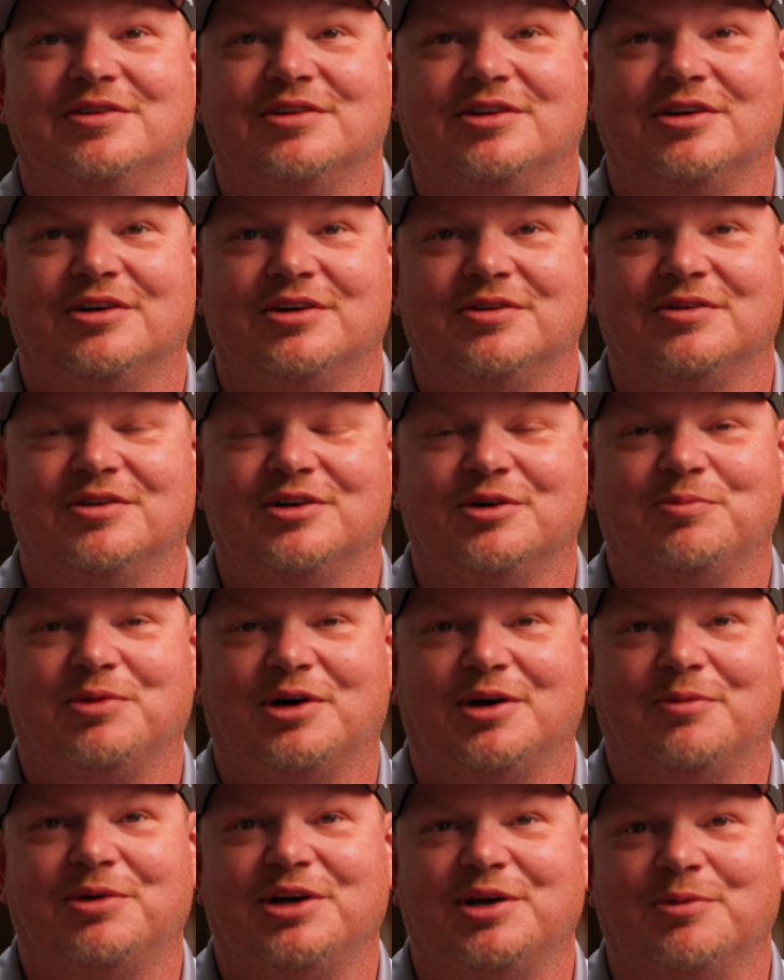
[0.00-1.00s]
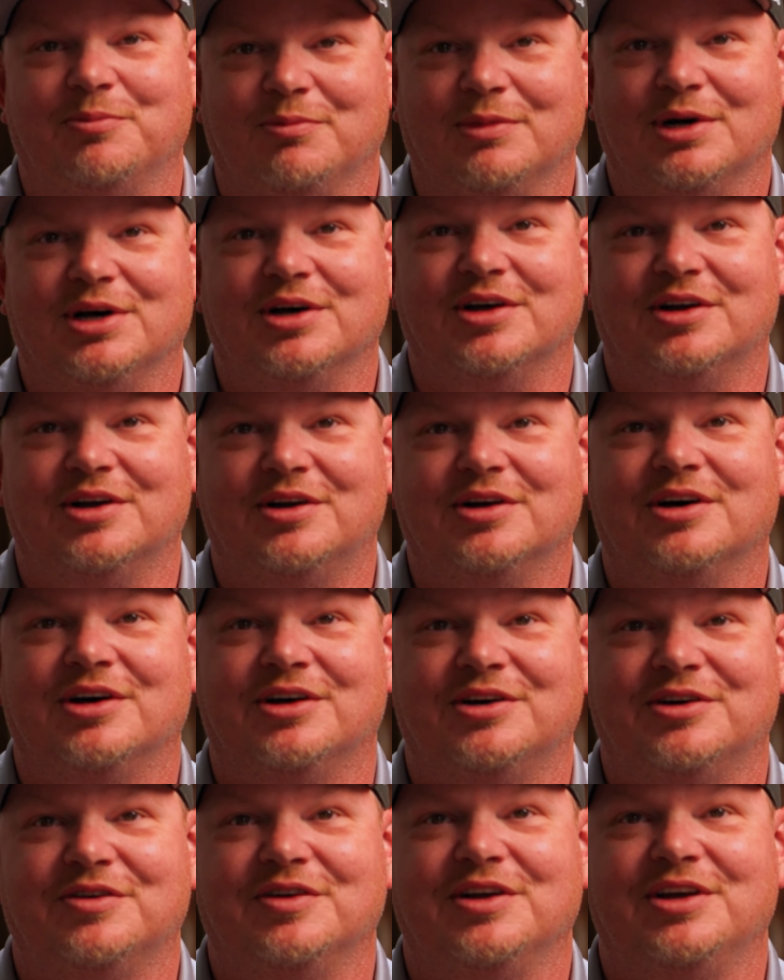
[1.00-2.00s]
They're pumping mud
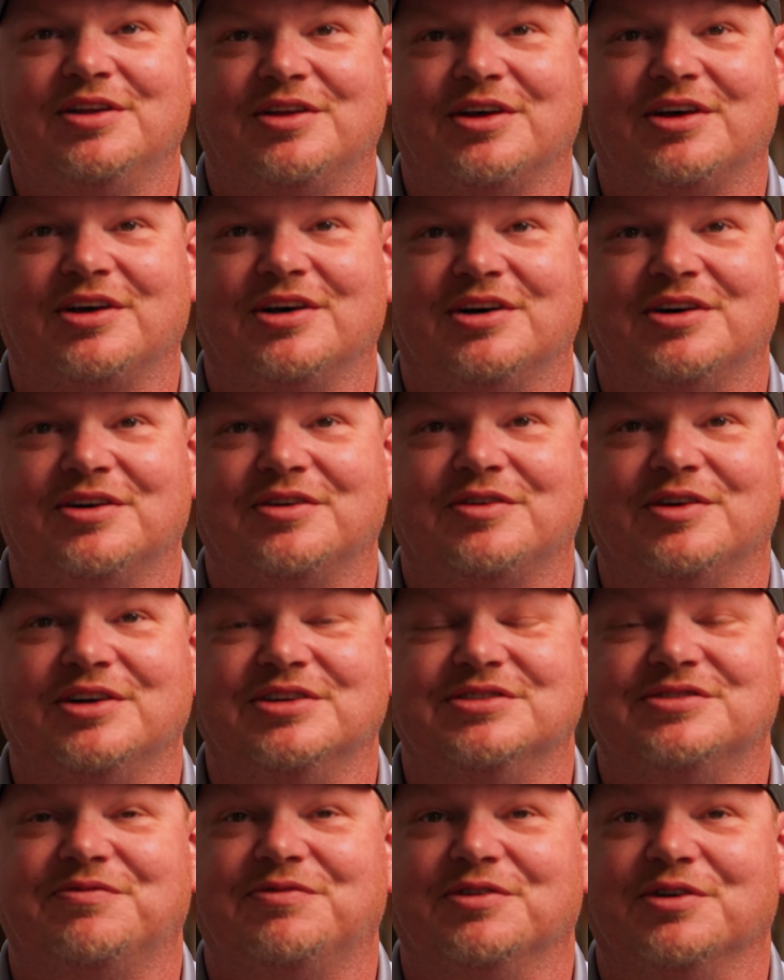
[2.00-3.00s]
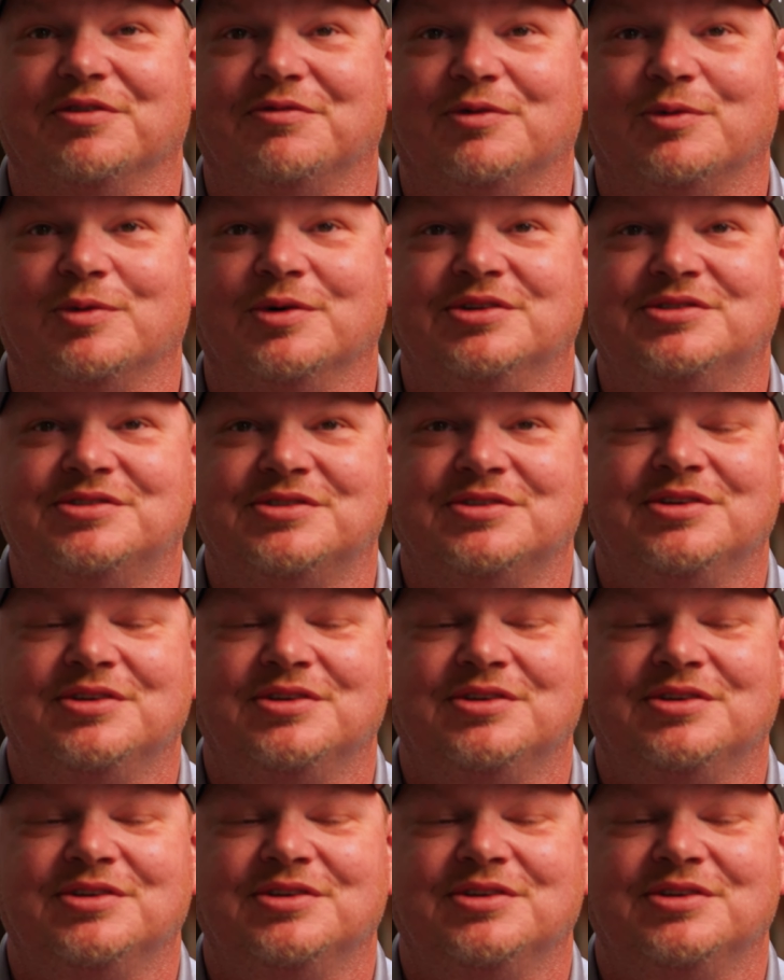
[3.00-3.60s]
underneath the concrete to fill voids.